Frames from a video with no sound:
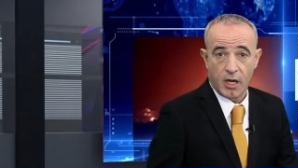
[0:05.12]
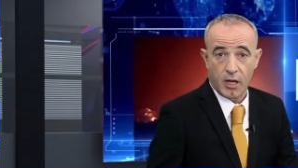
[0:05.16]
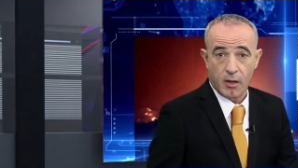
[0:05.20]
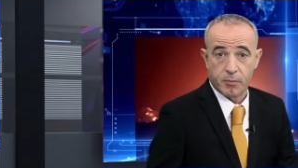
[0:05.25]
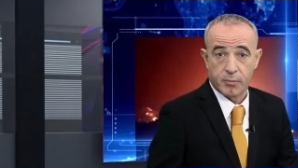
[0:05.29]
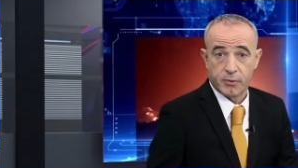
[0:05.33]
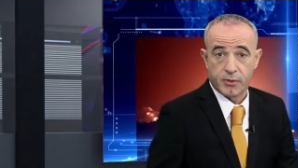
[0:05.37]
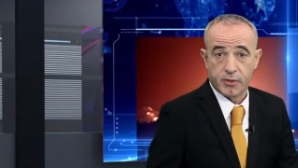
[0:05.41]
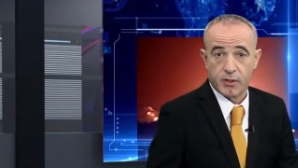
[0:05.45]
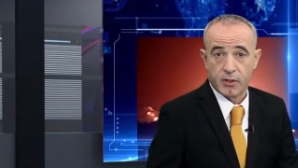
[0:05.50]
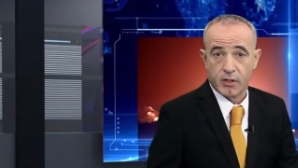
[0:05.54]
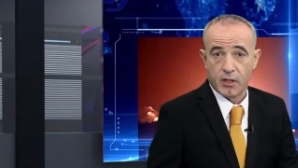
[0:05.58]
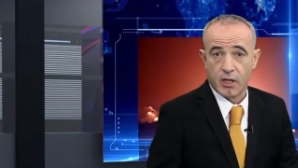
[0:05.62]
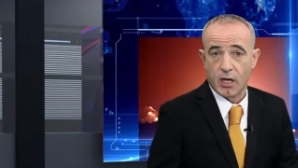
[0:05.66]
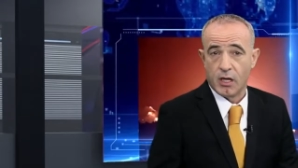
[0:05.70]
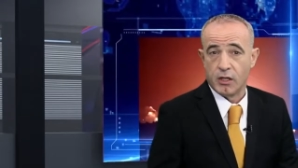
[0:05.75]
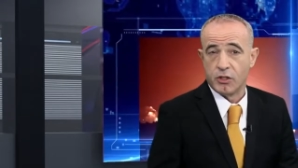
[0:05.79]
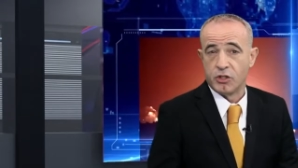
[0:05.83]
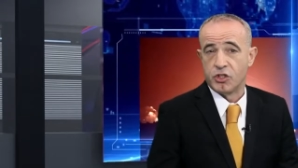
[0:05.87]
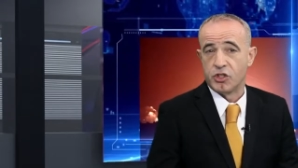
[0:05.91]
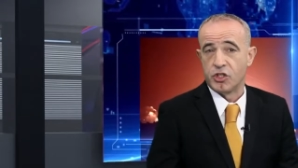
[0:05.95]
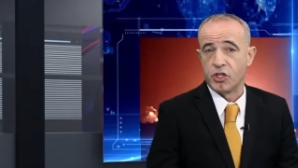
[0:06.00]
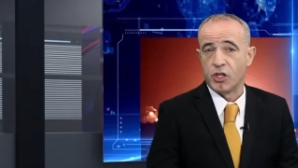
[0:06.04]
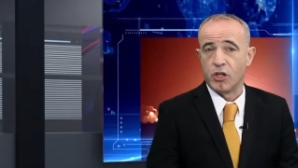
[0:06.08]
Dubbed
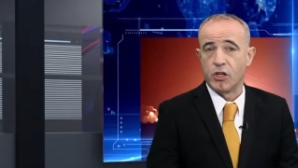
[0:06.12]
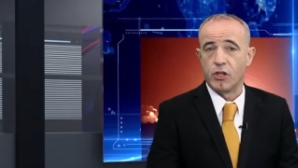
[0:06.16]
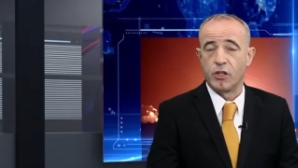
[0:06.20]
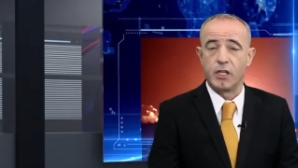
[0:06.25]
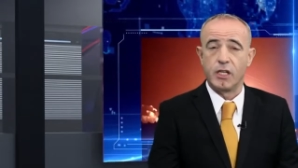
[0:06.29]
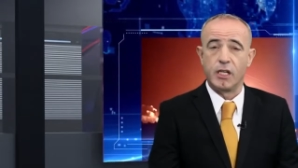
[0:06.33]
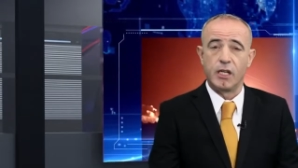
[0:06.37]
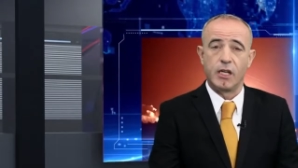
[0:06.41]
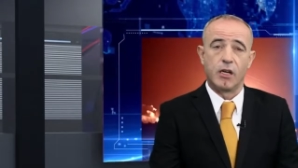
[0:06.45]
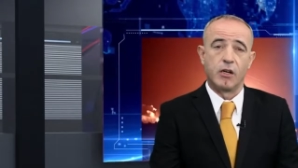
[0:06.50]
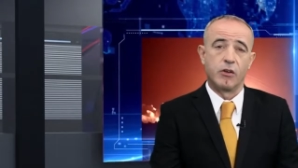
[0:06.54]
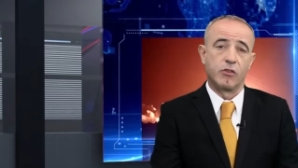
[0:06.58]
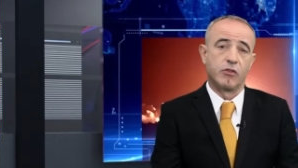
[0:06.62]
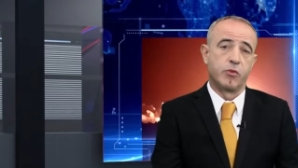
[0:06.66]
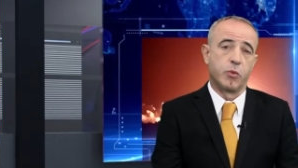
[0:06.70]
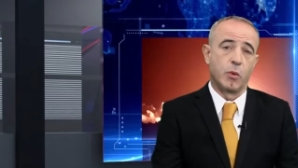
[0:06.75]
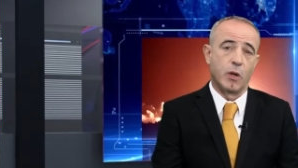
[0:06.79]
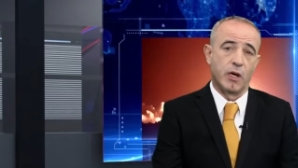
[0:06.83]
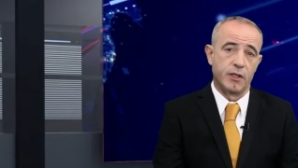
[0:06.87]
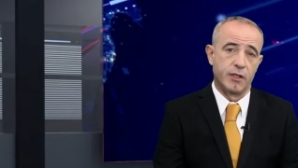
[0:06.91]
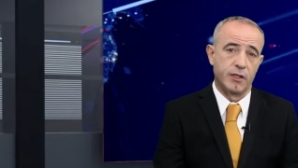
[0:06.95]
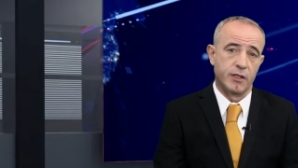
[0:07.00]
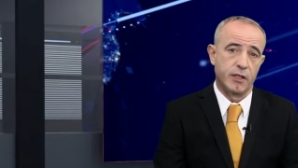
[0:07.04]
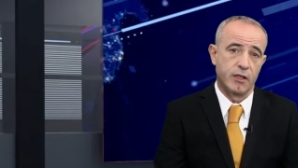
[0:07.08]
A Journey
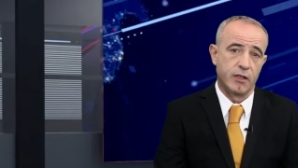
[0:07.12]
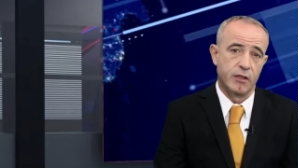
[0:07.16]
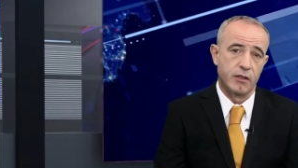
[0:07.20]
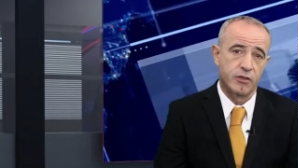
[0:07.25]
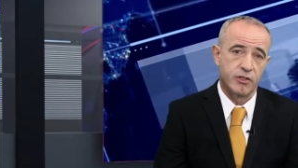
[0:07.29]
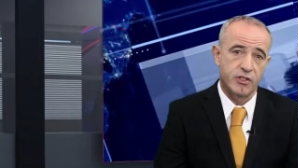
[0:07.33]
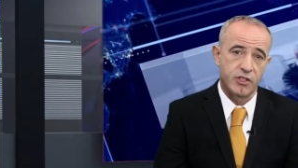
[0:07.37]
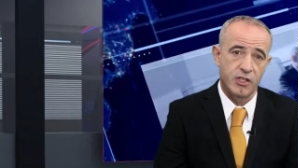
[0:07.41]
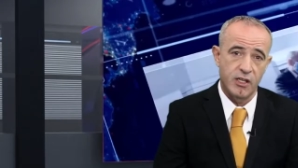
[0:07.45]
of Wonder,